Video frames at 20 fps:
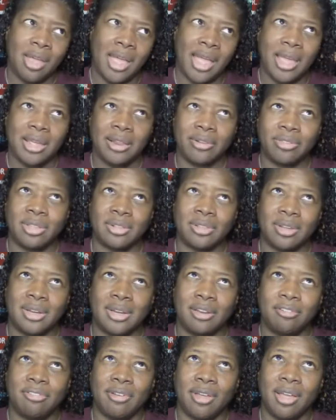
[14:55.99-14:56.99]
I had, I think,
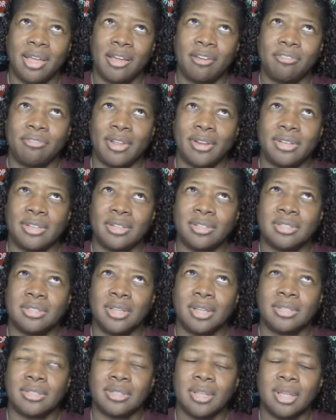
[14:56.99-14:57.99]
95,
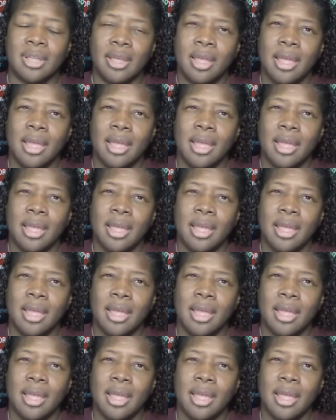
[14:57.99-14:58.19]
96.